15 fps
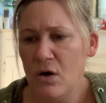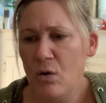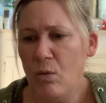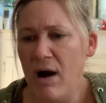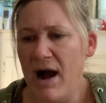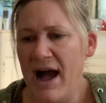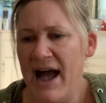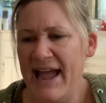
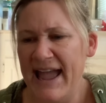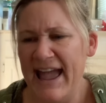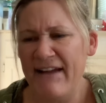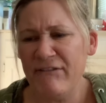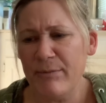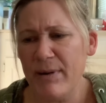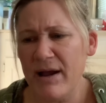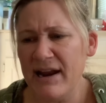Why,
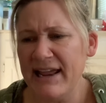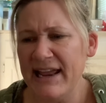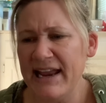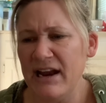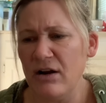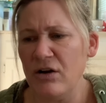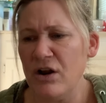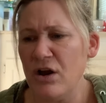everybody
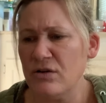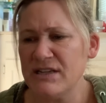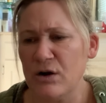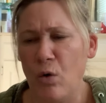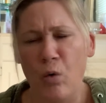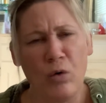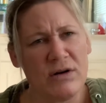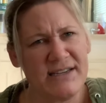here knows that
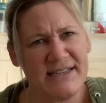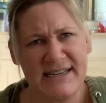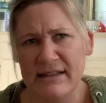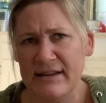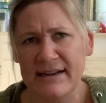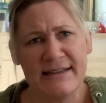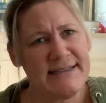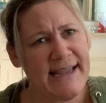horse
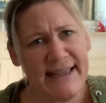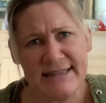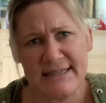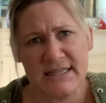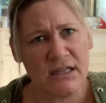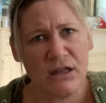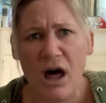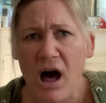stealing is against
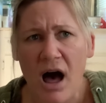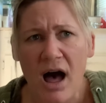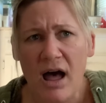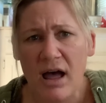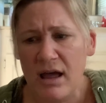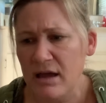the law.